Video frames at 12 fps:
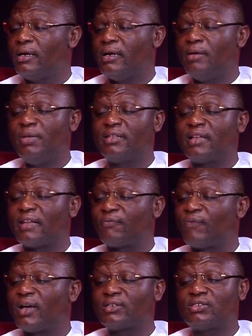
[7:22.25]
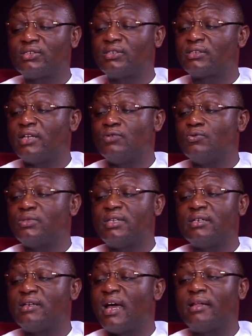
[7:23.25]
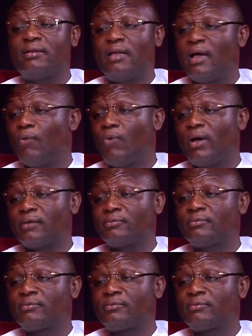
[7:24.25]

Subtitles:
they meet at functions and you think that they are one.